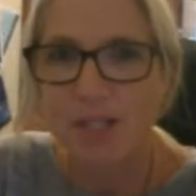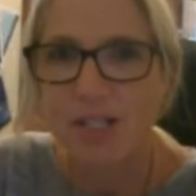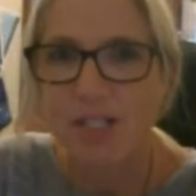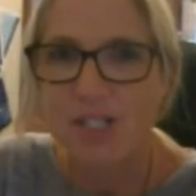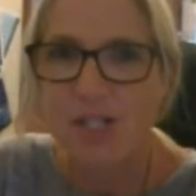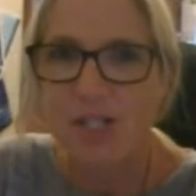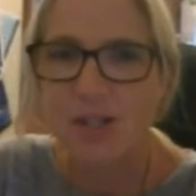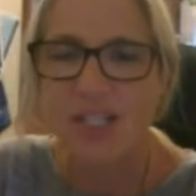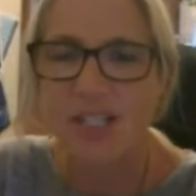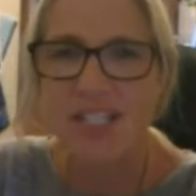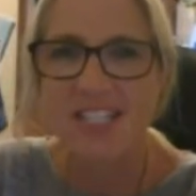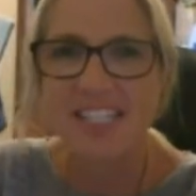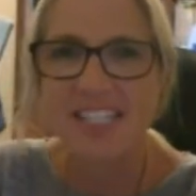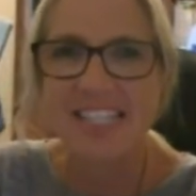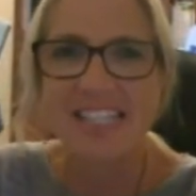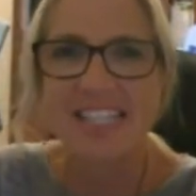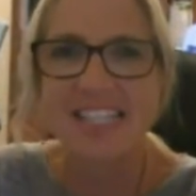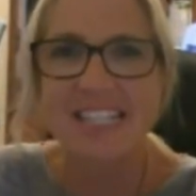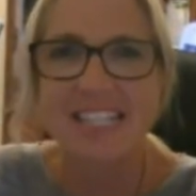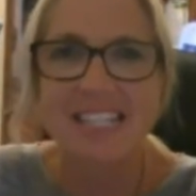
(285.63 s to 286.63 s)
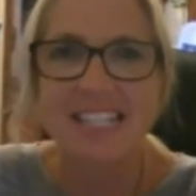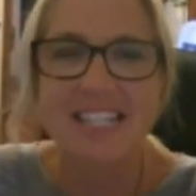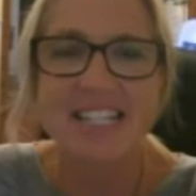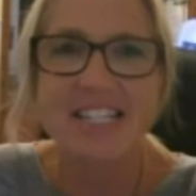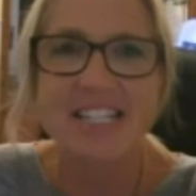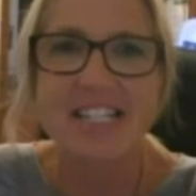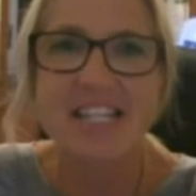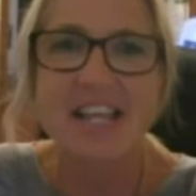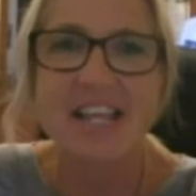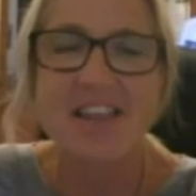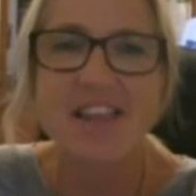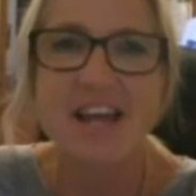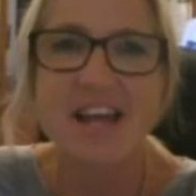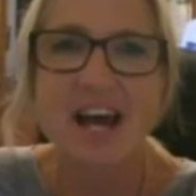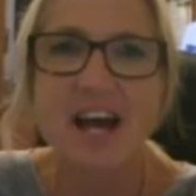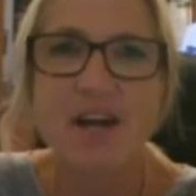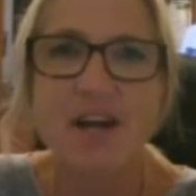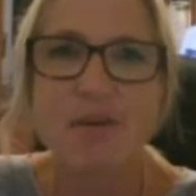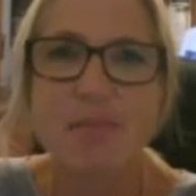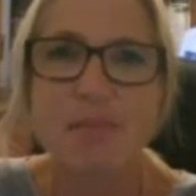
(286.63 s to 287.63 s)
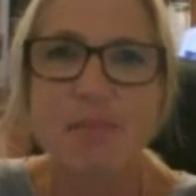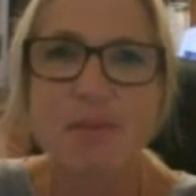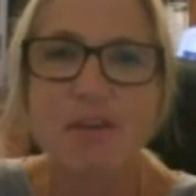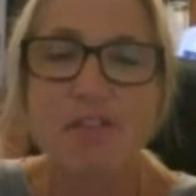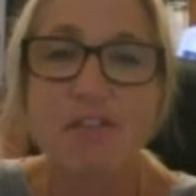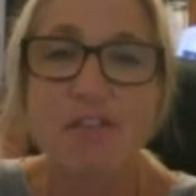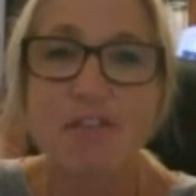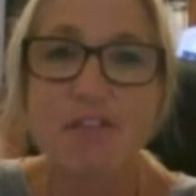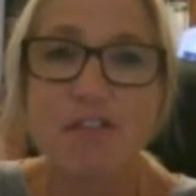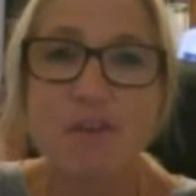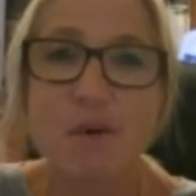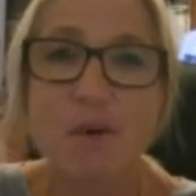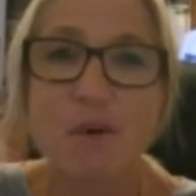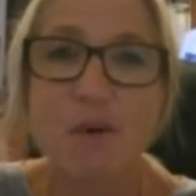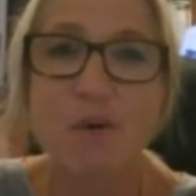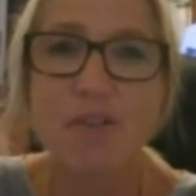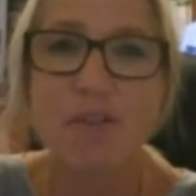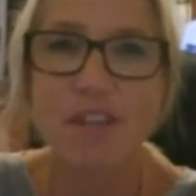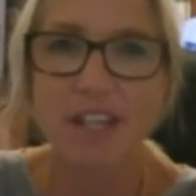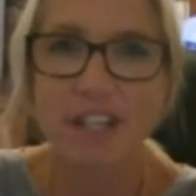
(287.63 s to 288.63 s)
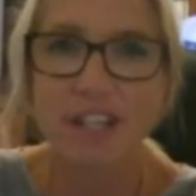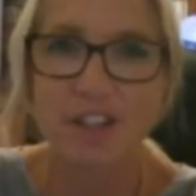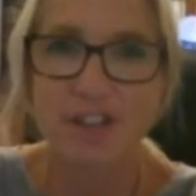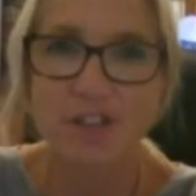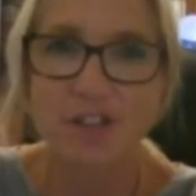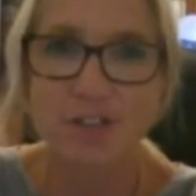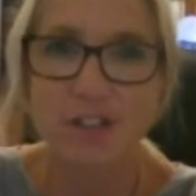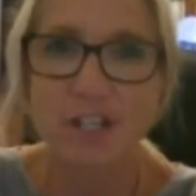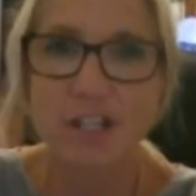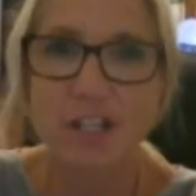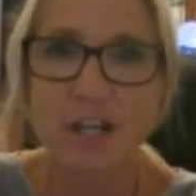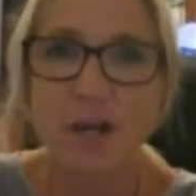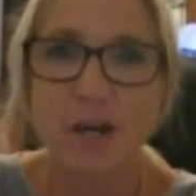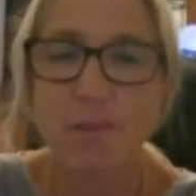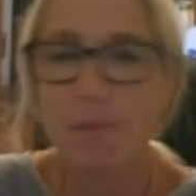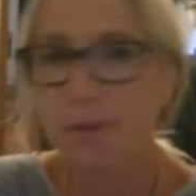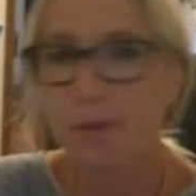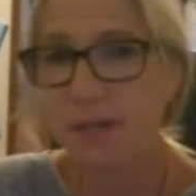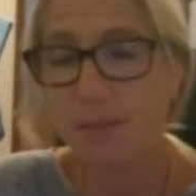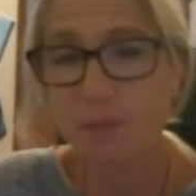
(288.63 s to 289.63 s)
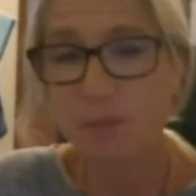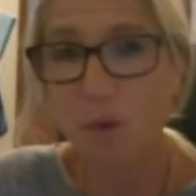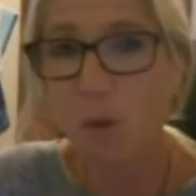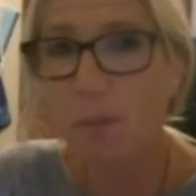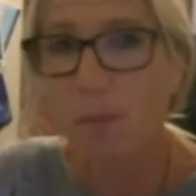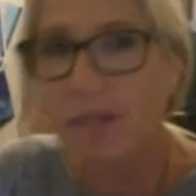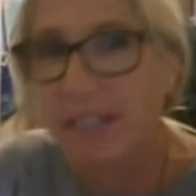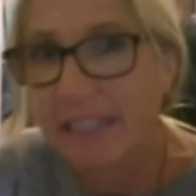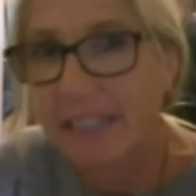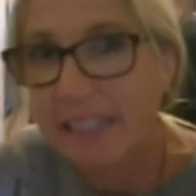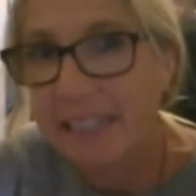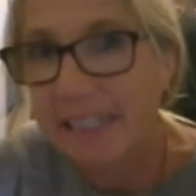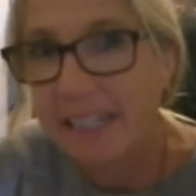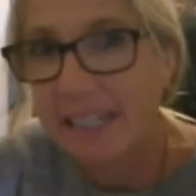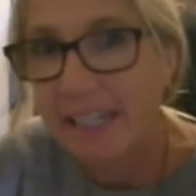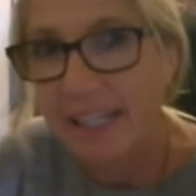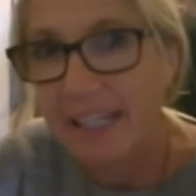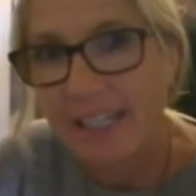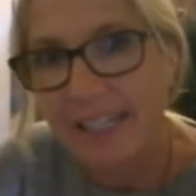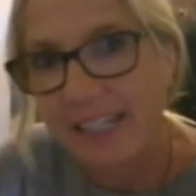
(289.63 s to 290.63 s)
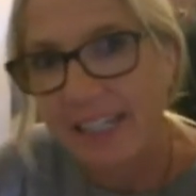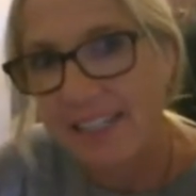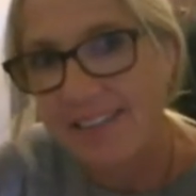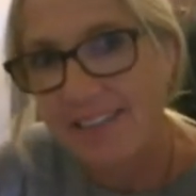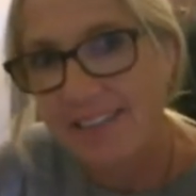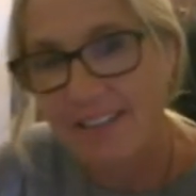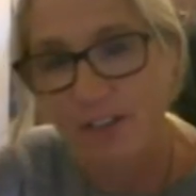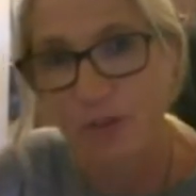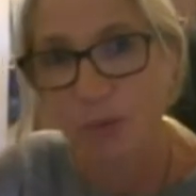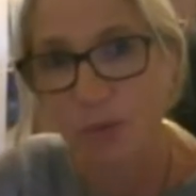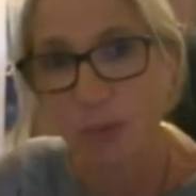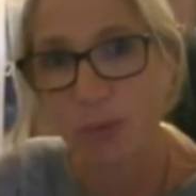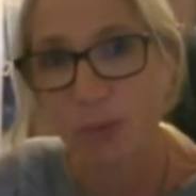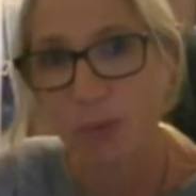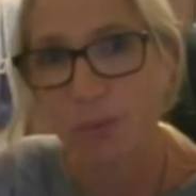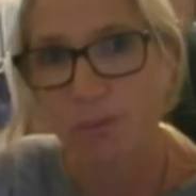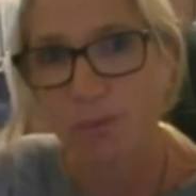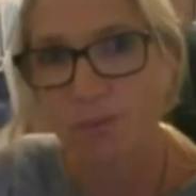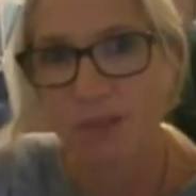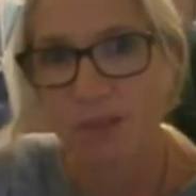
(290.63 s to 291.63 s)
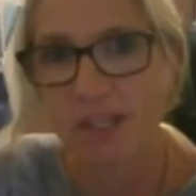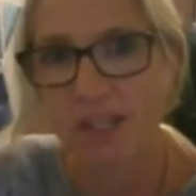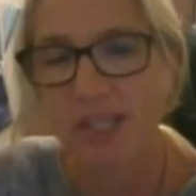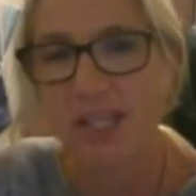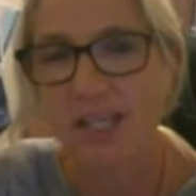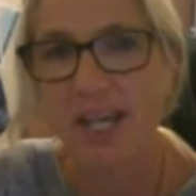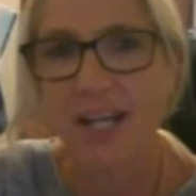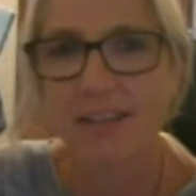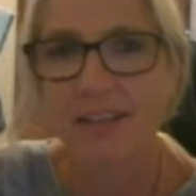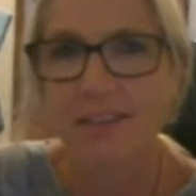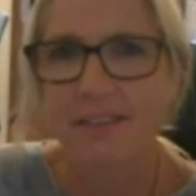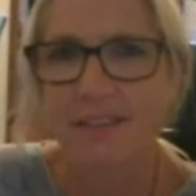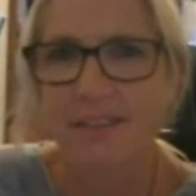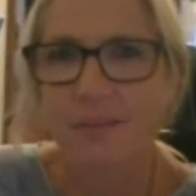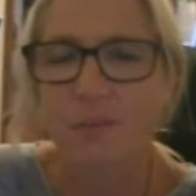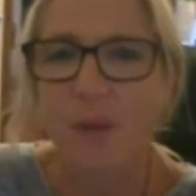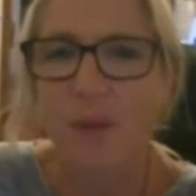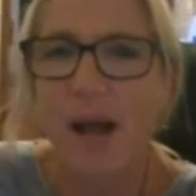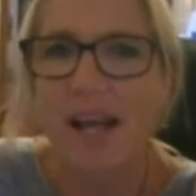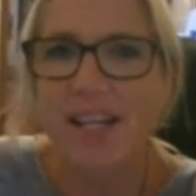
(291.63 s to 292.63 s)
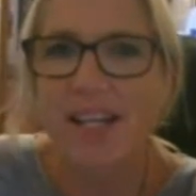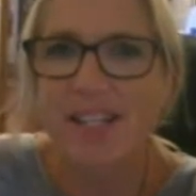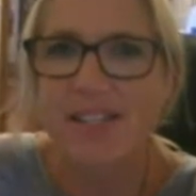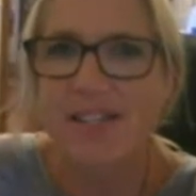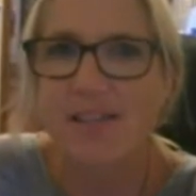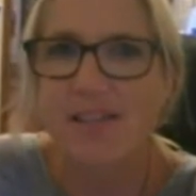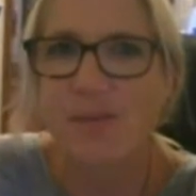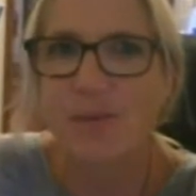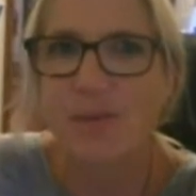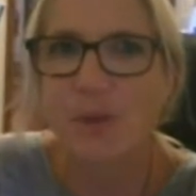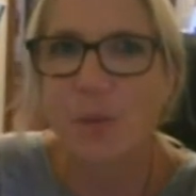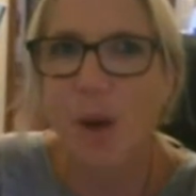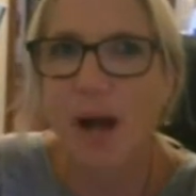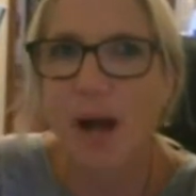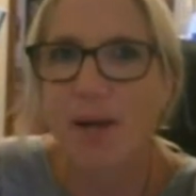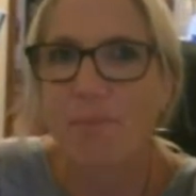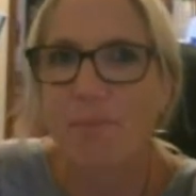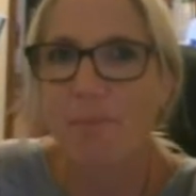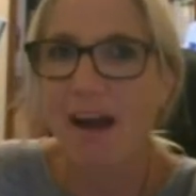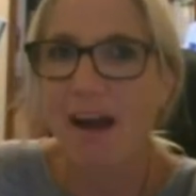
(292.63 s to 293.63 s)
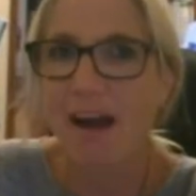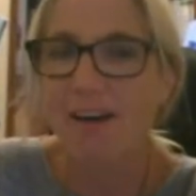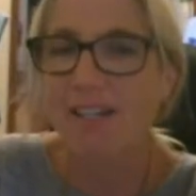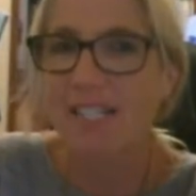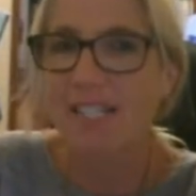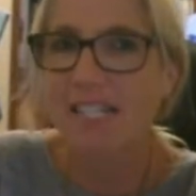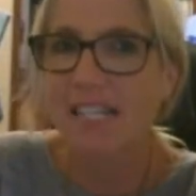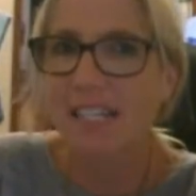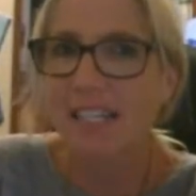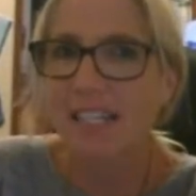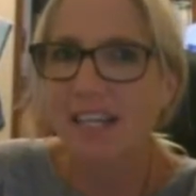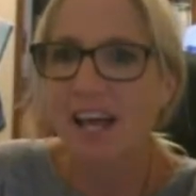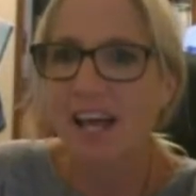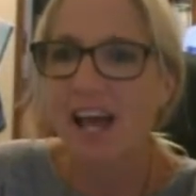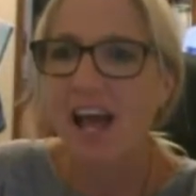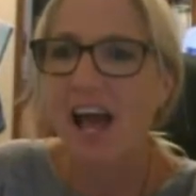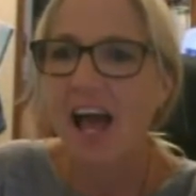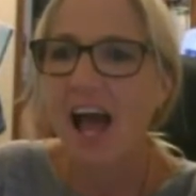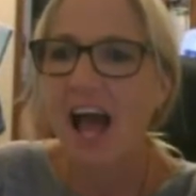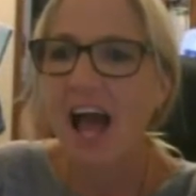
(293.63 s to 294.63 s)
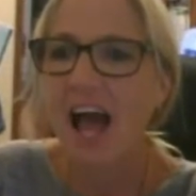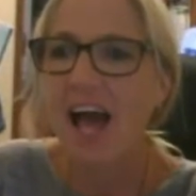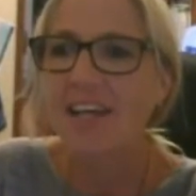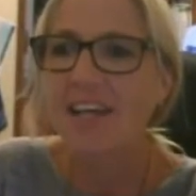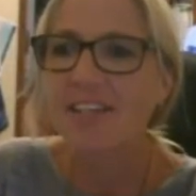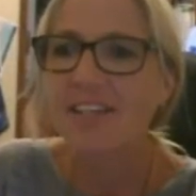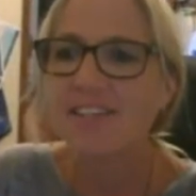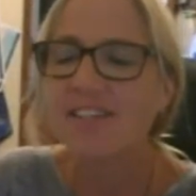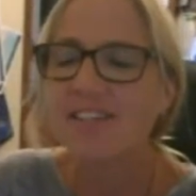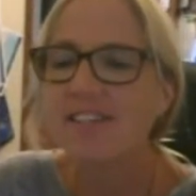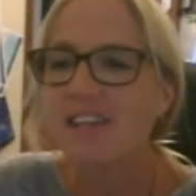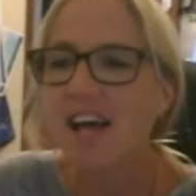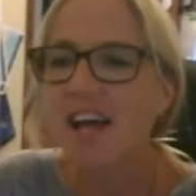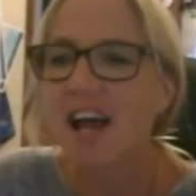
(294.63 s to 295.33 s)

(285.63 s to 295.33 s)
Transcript: So he did things that before the injury, pre-morbidly, he didn't do. He acted in ways that were quite embarrassing and